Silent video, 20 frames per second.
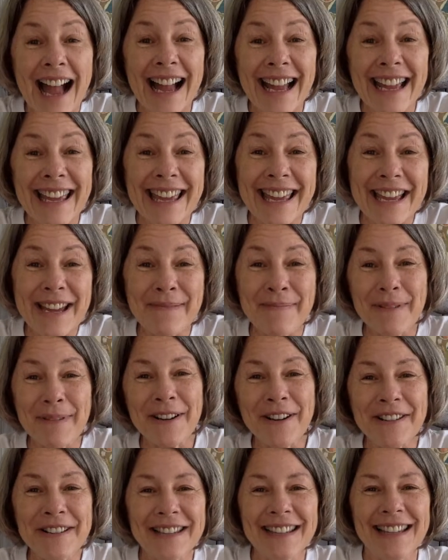Hi,
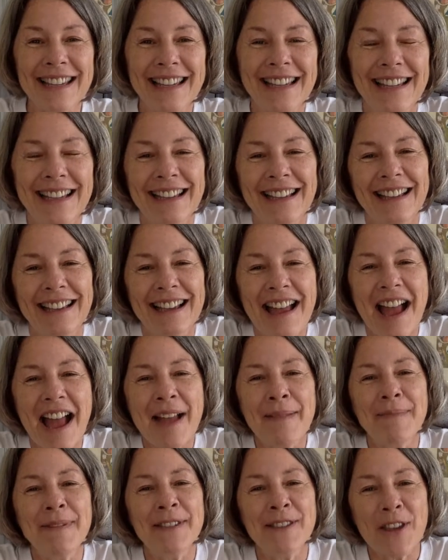campers.
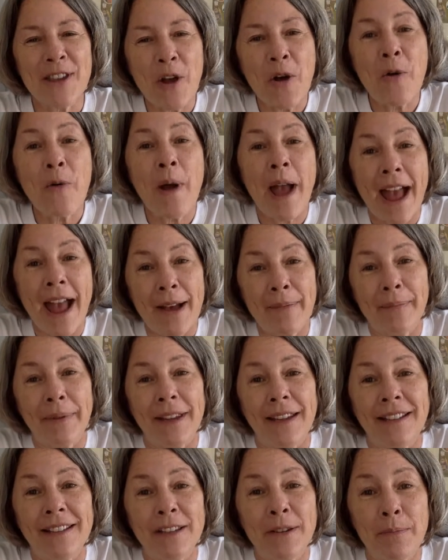I'm so
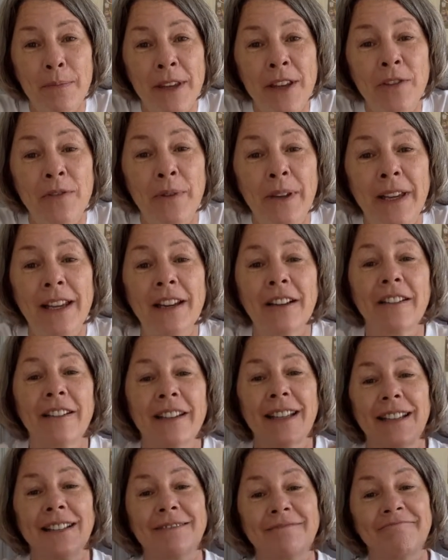happy to meet you here
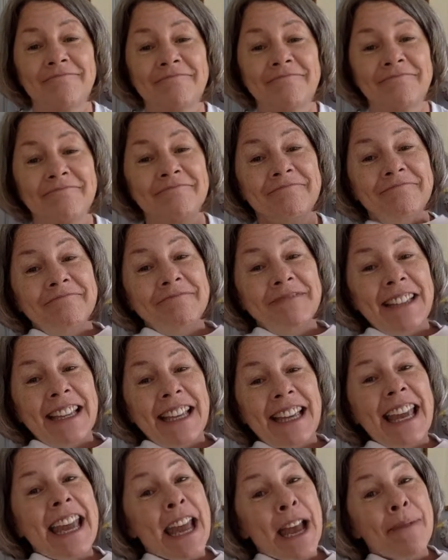at
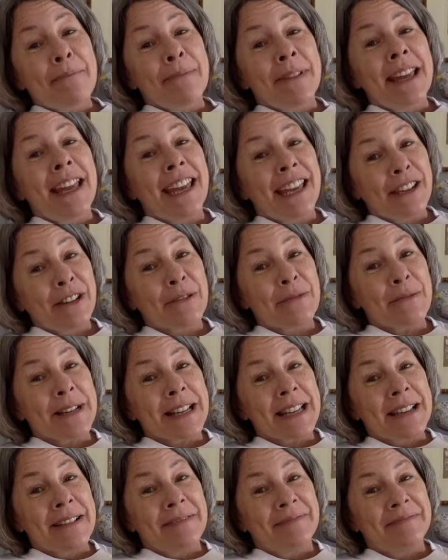Camp
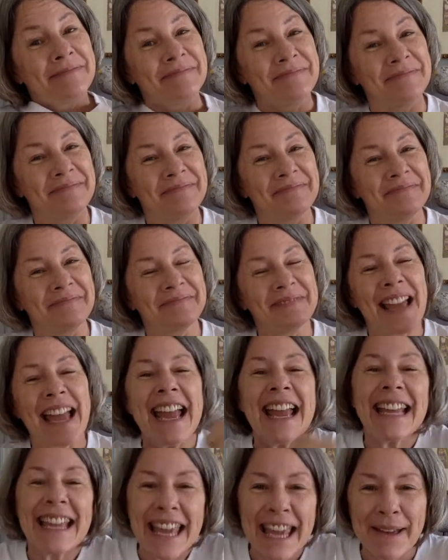Candlewick.
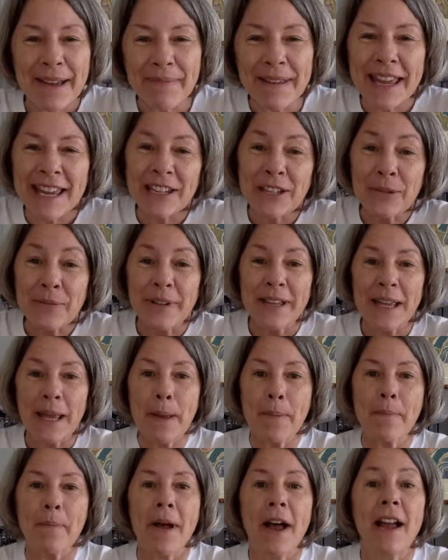Camp Candlewick
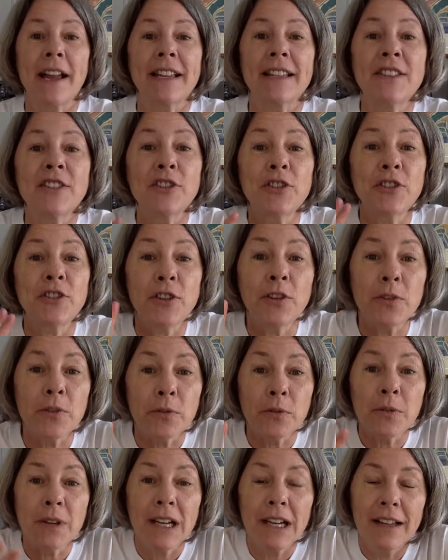combines
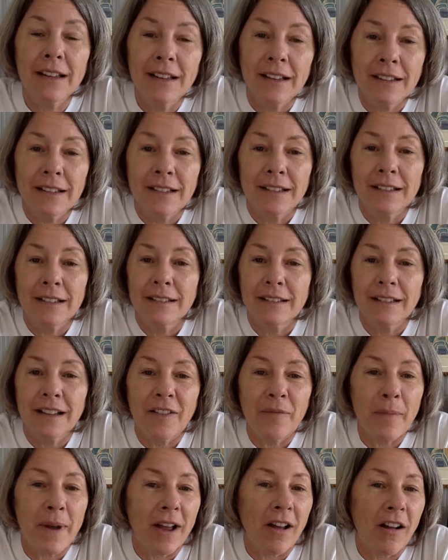two
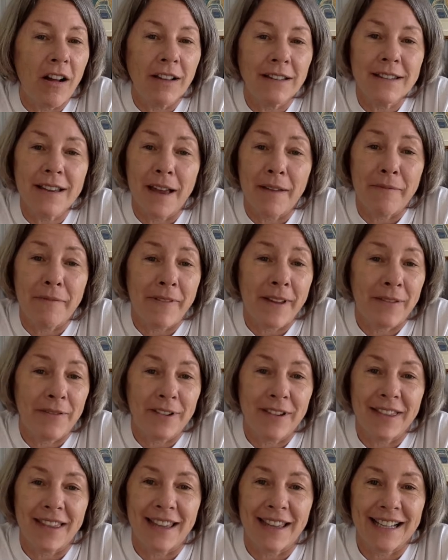of my all-time
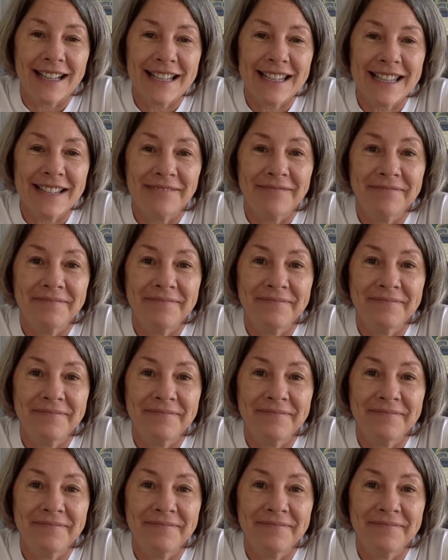favorite things,